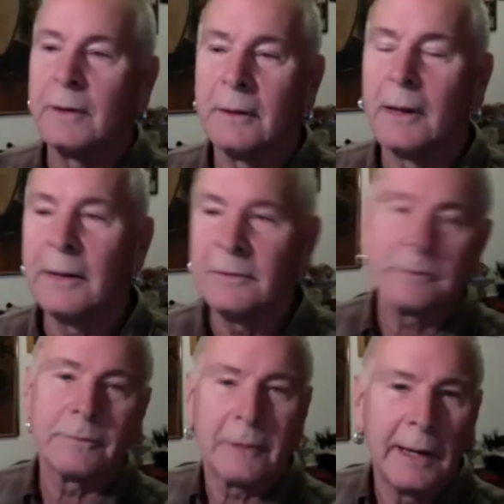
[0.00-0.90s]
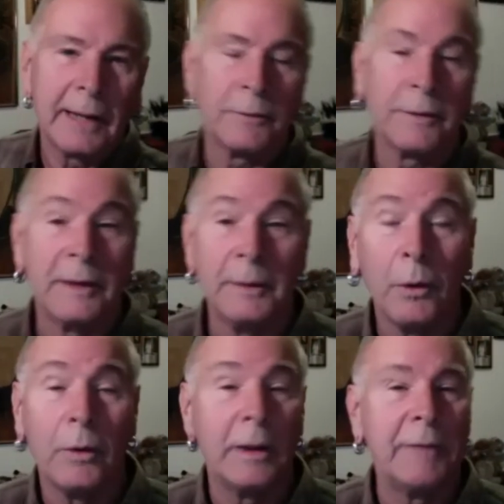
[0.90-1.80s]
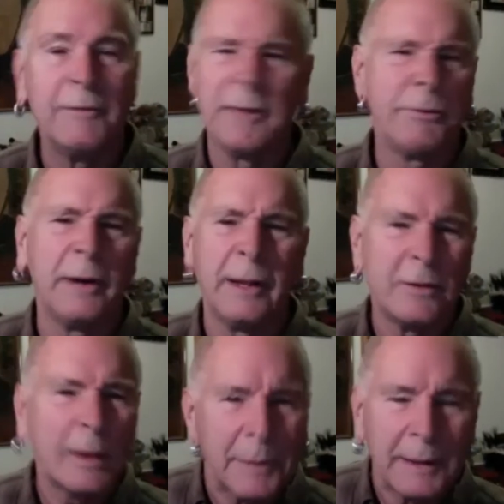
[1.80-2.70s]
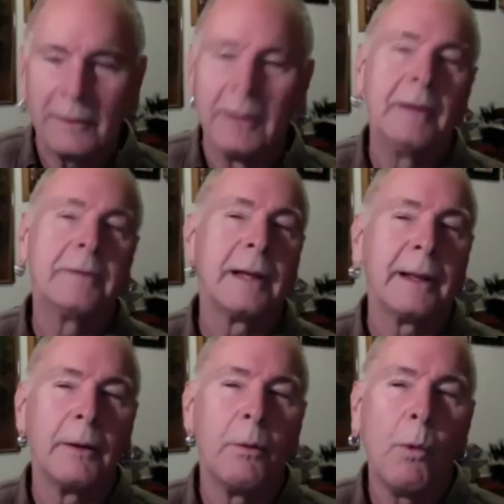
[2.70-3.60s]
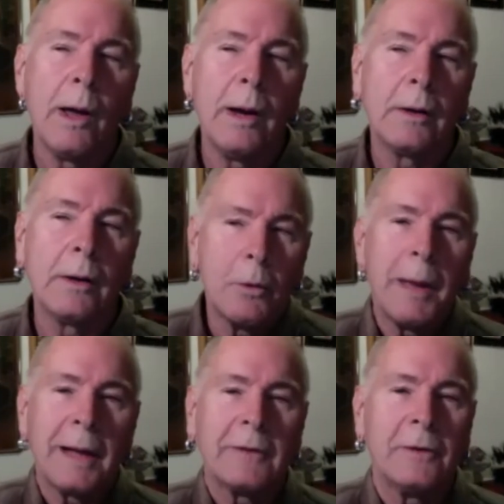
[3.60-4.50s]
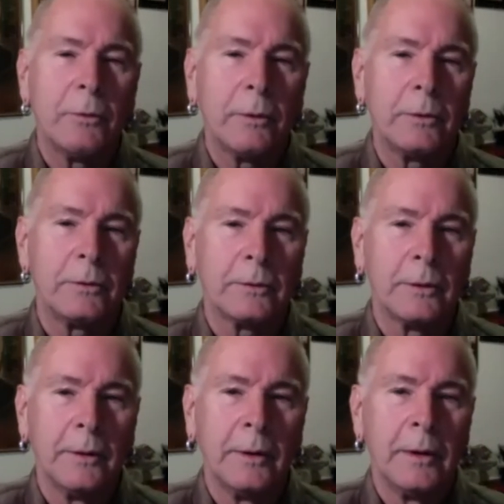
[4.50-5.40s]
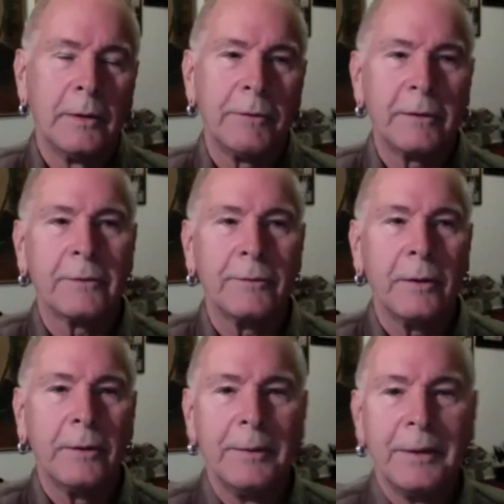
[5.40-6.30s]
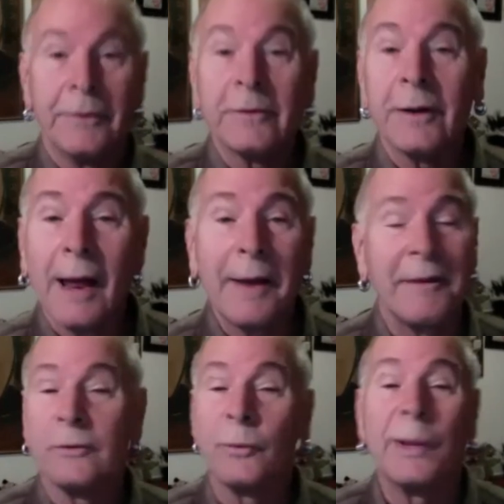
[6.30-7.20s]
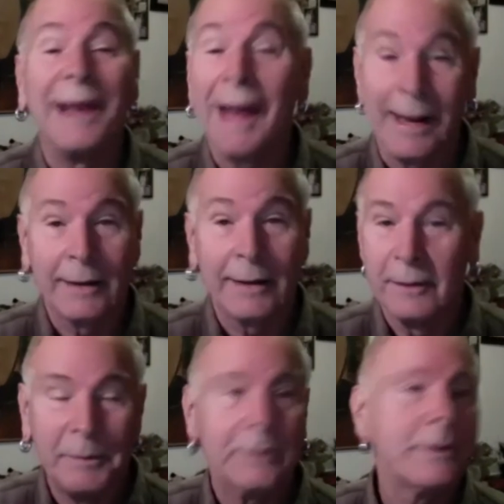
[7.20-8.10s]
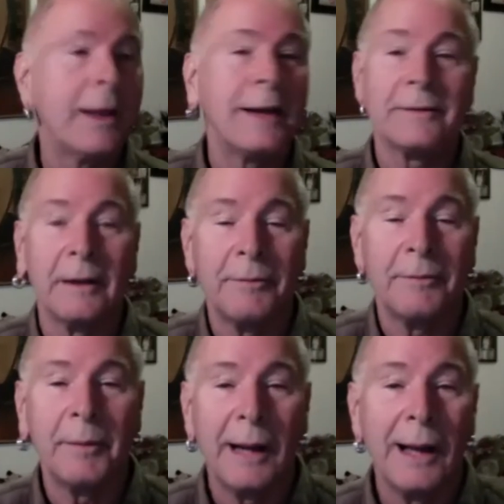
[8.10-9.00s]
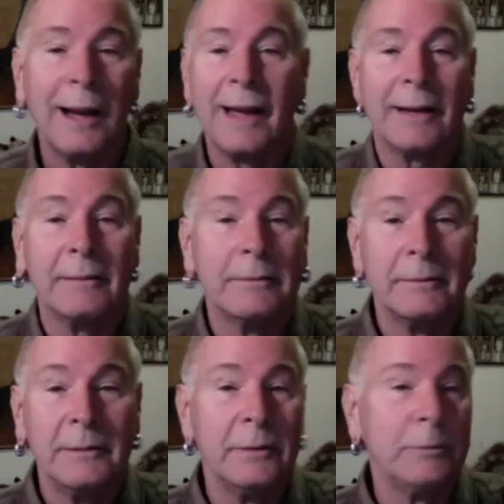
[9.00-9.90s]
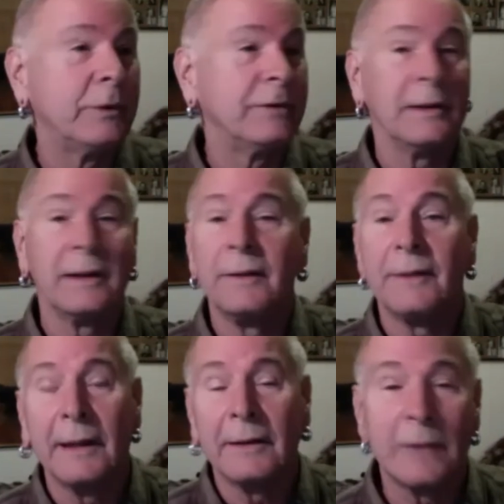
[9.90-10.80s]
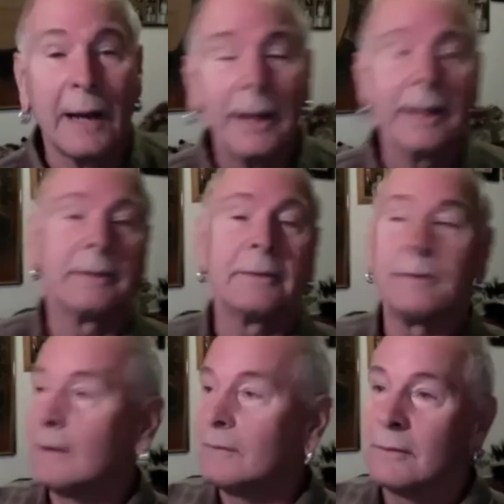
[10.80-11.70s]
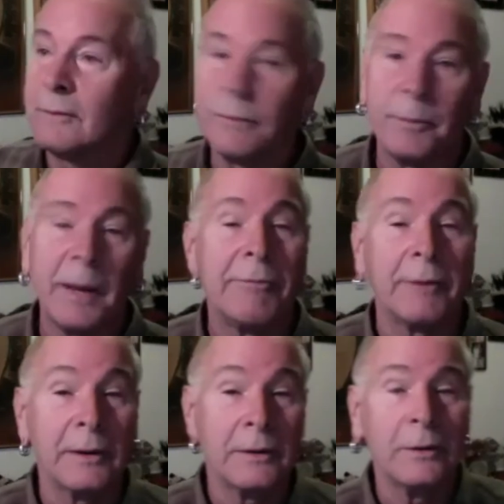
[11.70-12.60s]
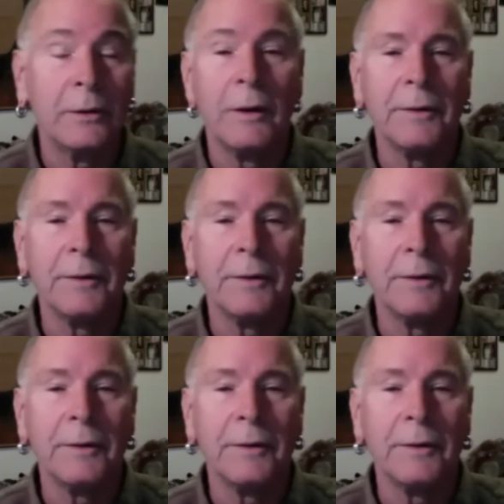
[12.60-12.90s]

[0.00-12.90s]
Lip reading: just connect with the tea bowl, even if you're not Japanese. It's like, why go back to your roots? First of all, there's a lot of things we like. I mean, there's a lot of stuff. I mean, I like, Brazilian things, and I like things that are from Africa too, and all this,